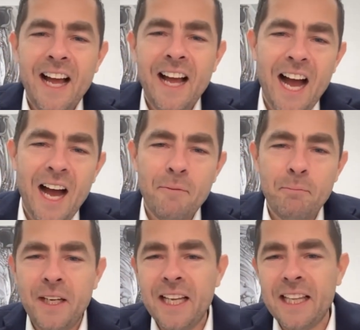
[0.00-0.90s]

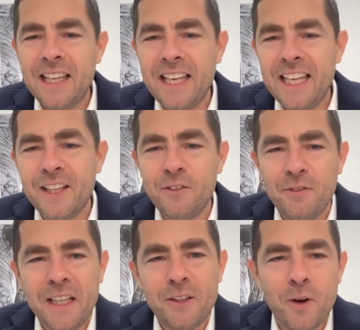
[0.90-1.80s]
But
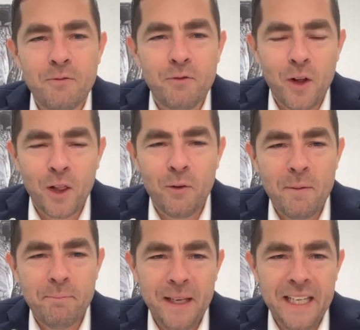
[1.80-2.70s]
we'll do a
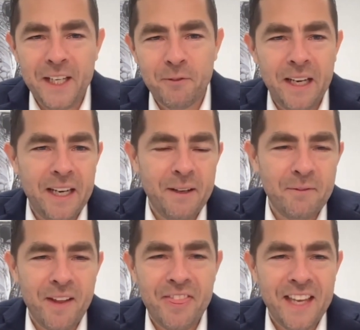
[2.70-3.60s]
follow-up meeting with him
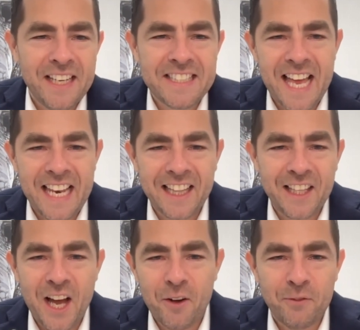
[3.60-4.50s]
when things settle down,